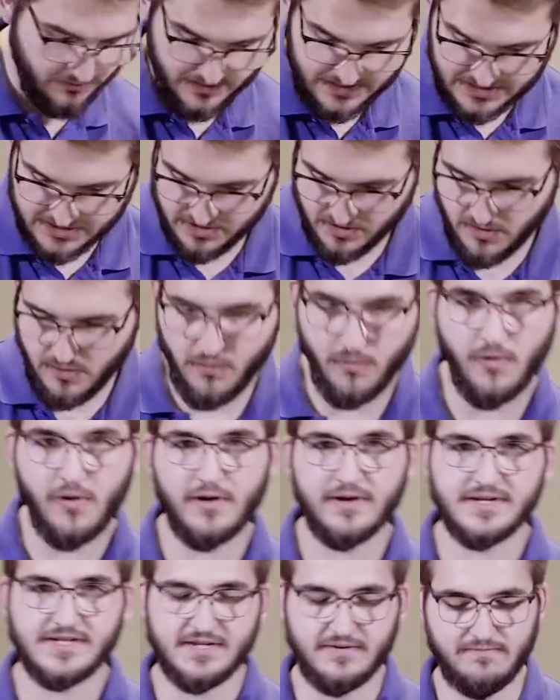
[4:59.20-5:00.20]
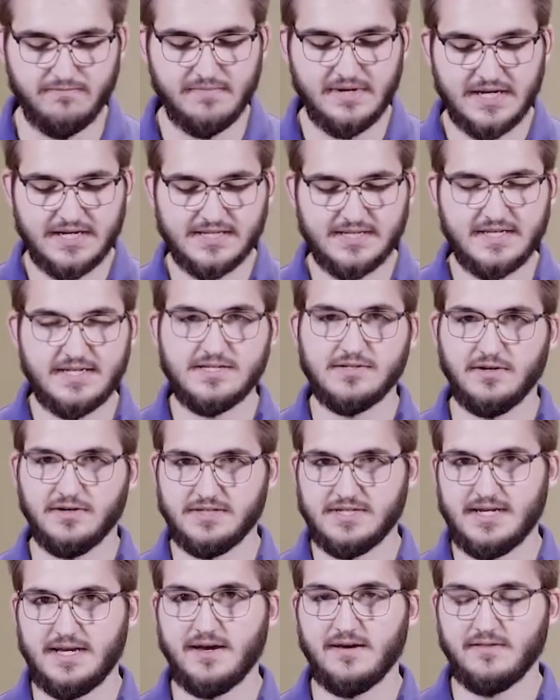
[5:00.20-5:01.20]
we don't want to mix these all
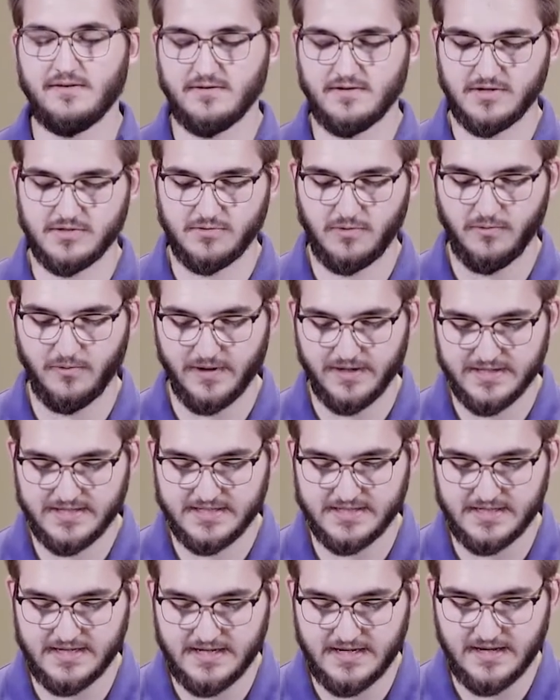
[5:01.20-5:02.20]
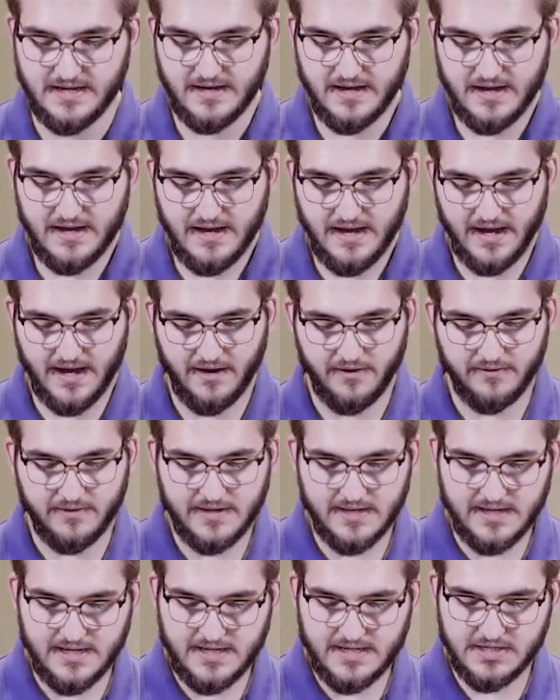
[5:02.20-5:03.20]
together because we want to see how
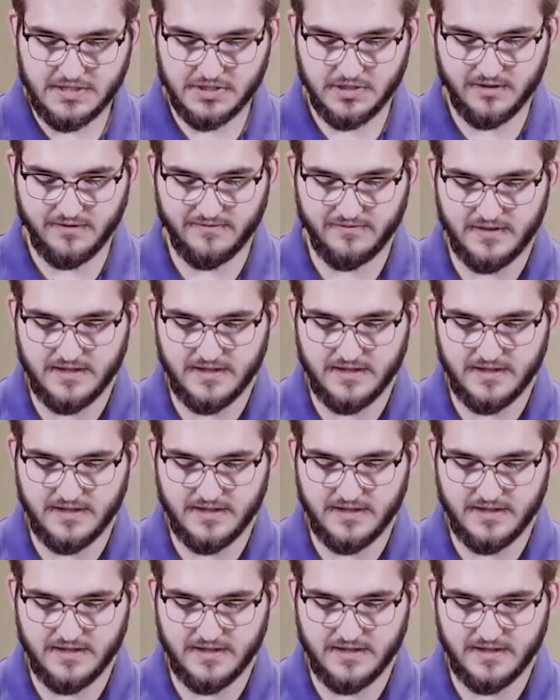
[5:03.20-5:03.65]
each of